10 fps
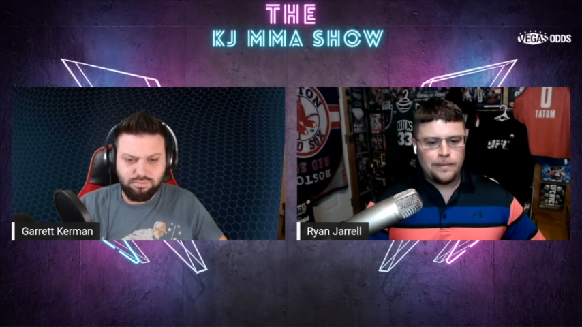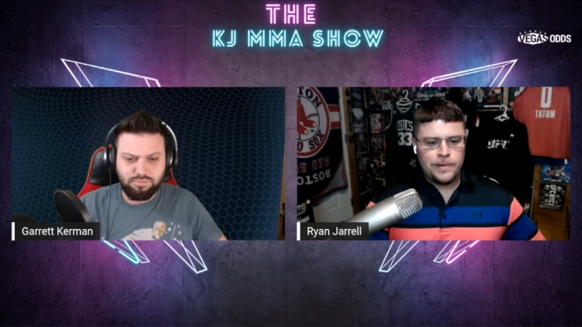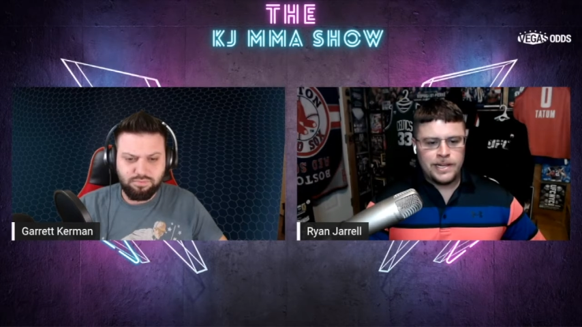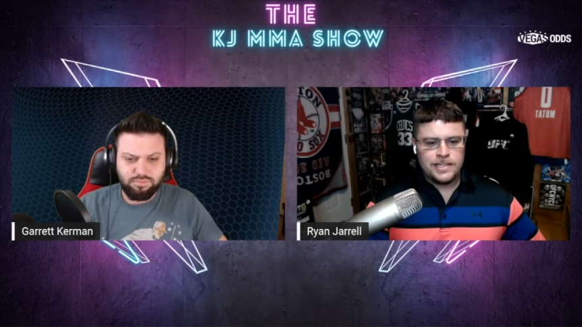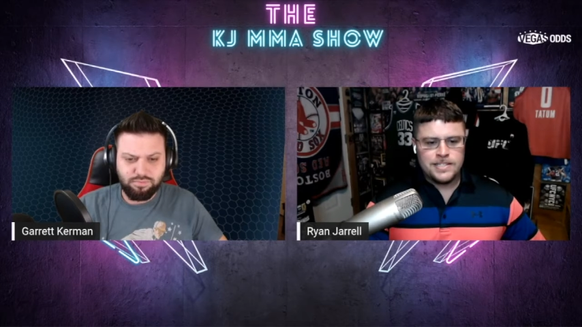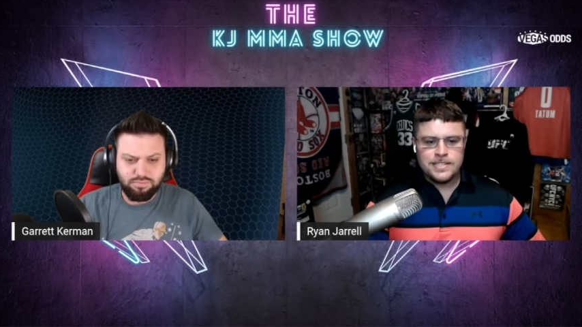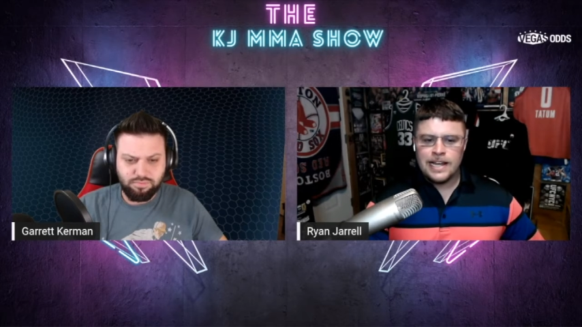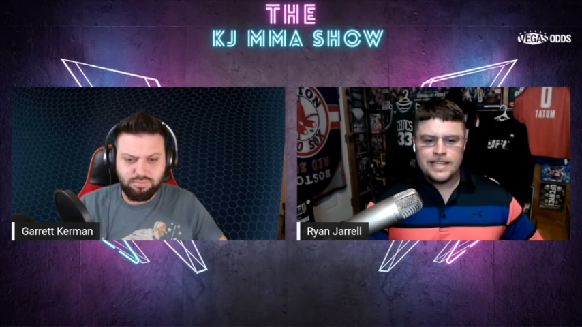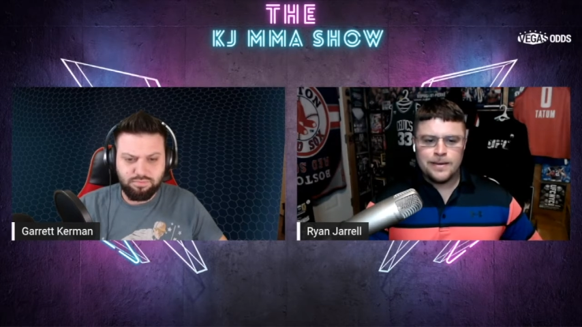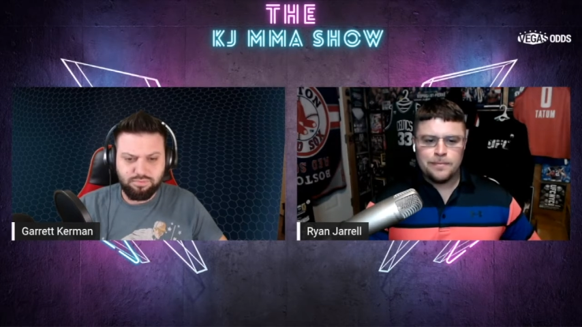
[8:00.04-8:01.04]
Speaker 1: hot minute. This is a
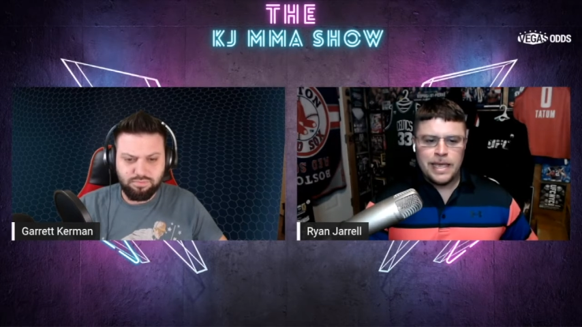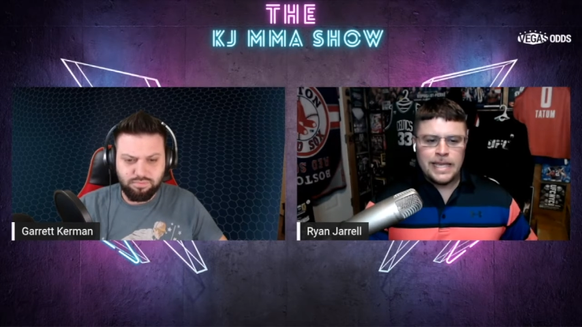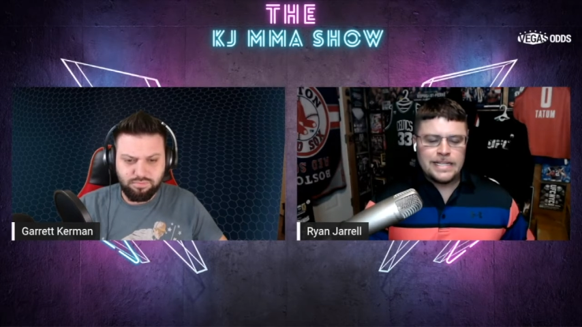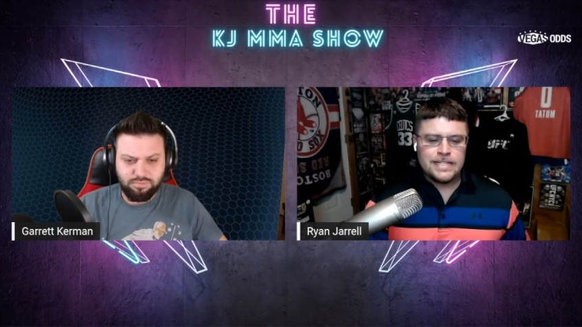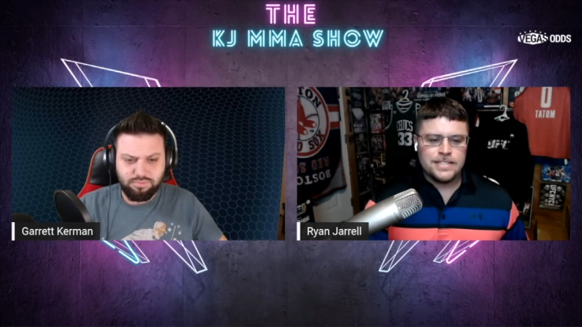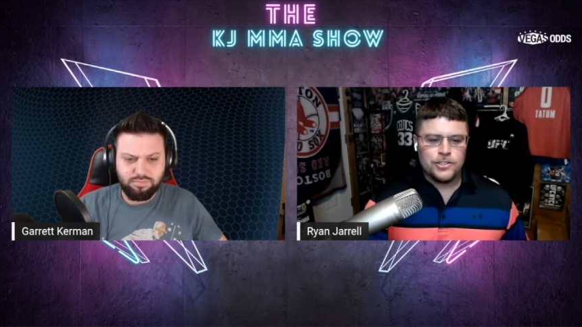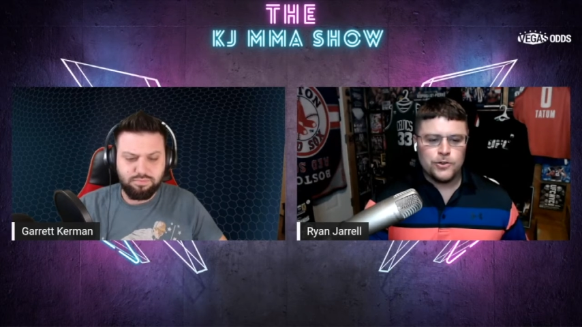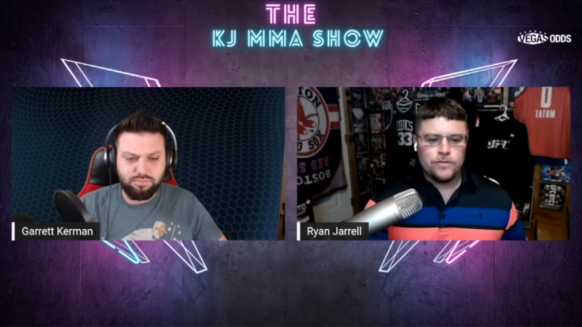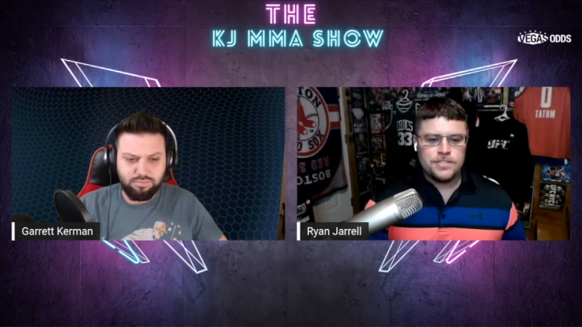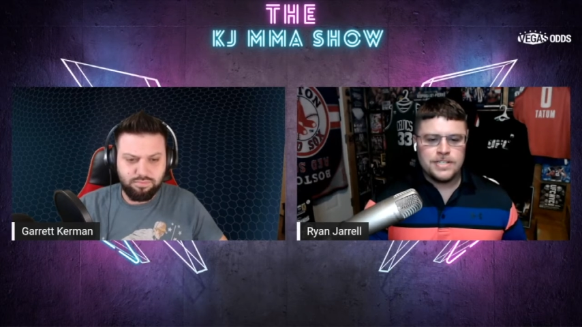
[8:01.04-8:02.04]
guy that made his
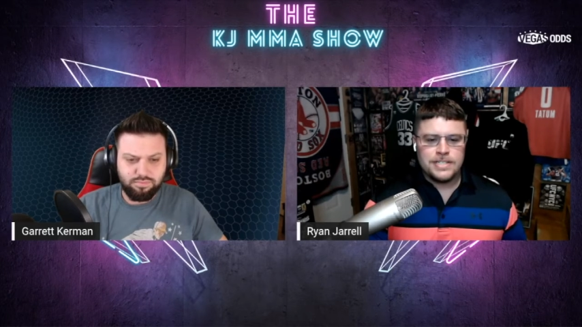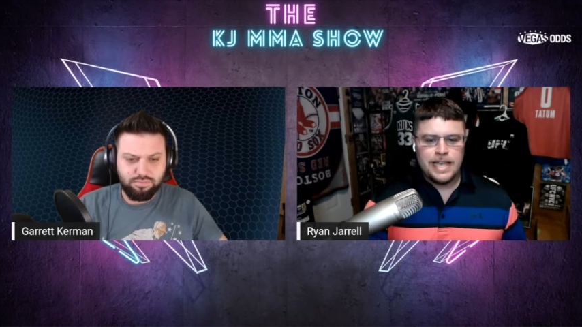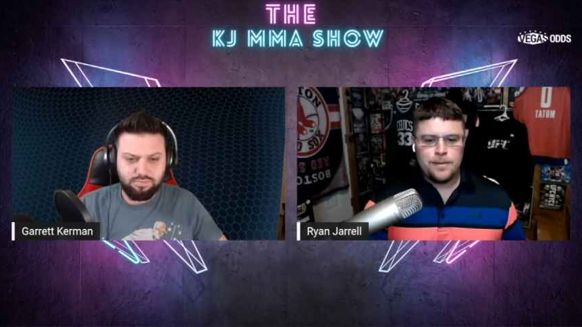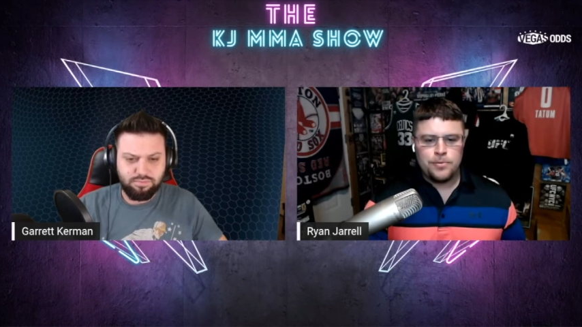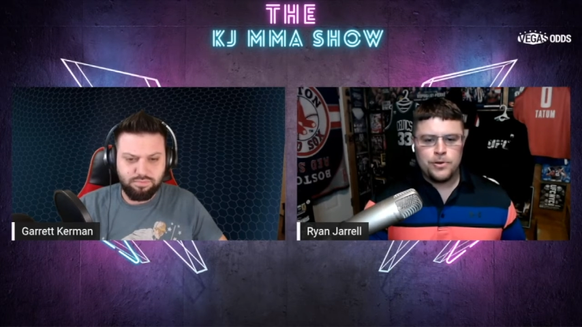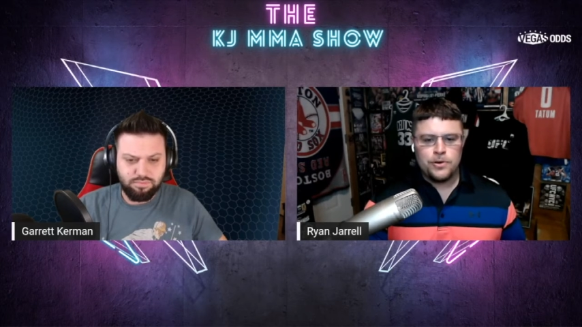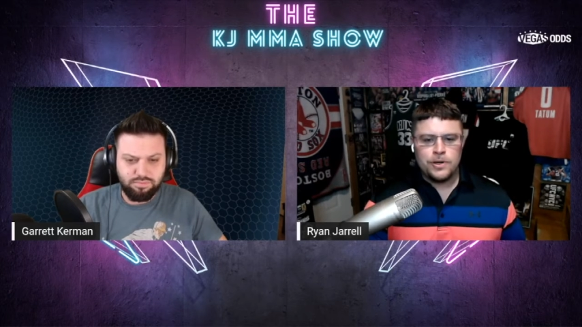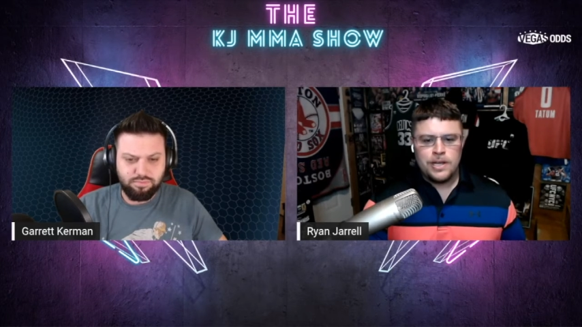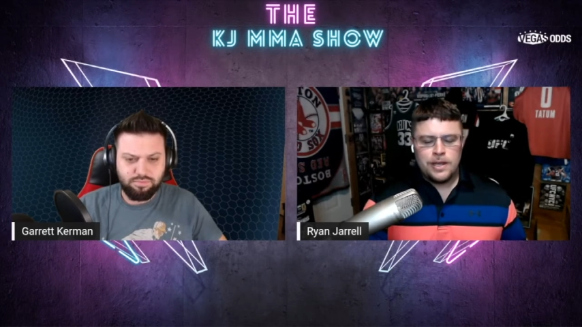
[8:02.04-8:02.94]
UFC debut